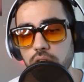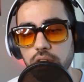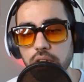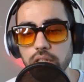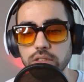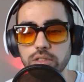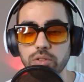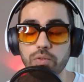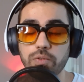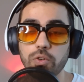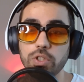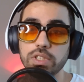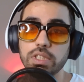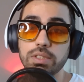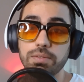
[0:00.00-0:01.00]
Okay, so
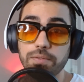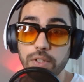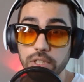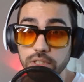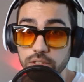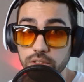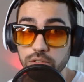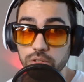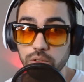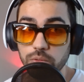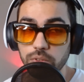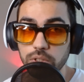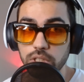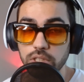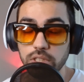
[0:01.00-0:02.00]
for this first two,
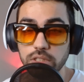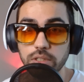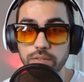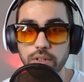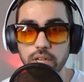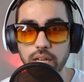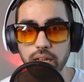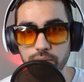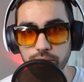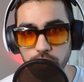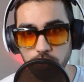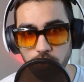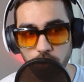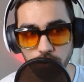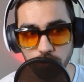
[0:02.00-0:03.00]
we didn't even have
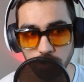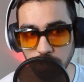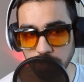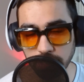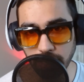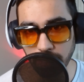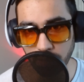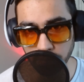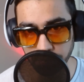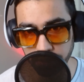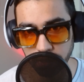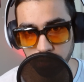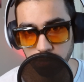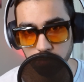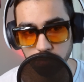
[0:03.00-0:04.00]
to go to the
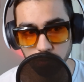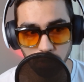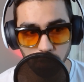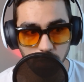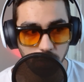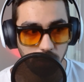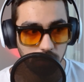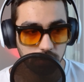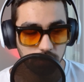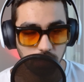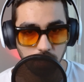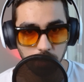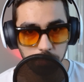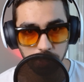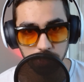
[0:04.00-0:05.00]
camps.
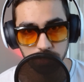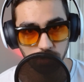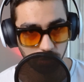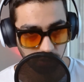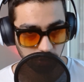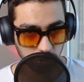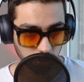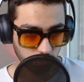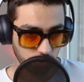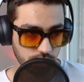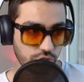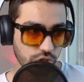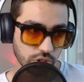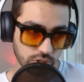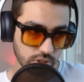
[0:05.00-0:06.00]
The best location
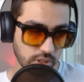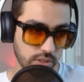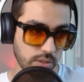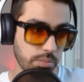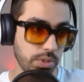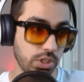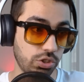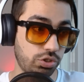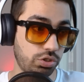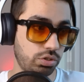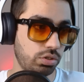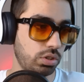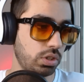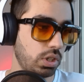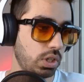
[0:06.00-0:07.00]
was just on the beach.
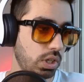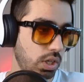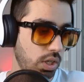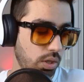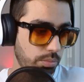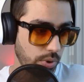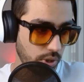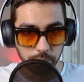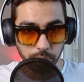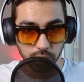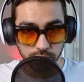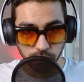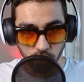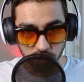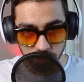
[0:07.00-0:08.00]

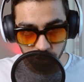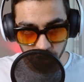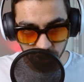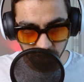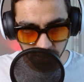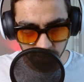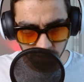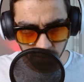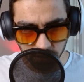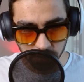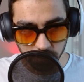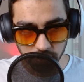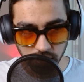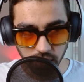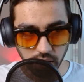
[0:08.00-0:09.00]
But for Jin,
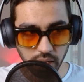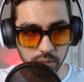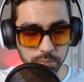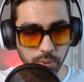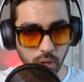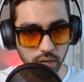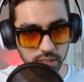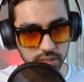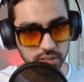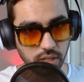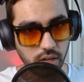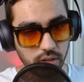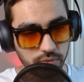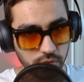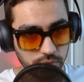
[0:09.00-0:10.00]
I bought it
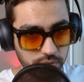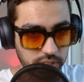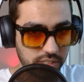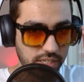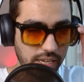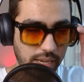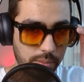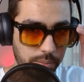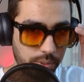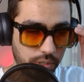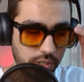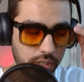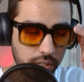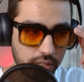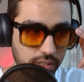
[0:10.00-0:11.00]
off of a
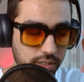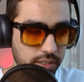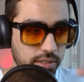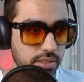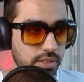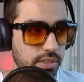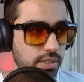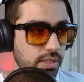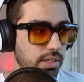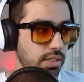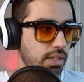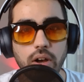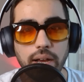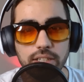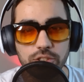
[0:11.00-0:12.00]
camper.
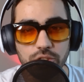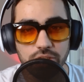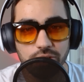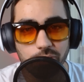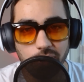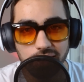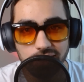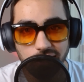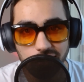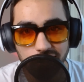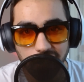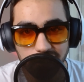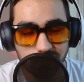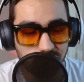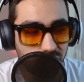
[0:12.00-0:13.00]
Actually, right now he
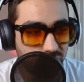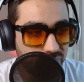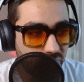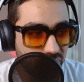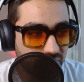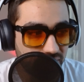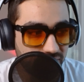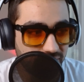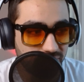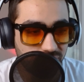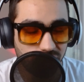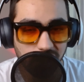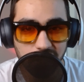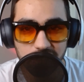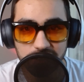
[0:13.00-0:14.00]
has moved over here
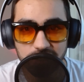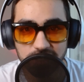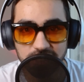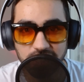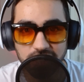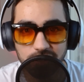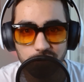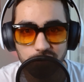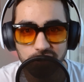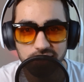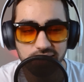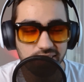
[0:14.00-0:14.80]
to Elder's Cave.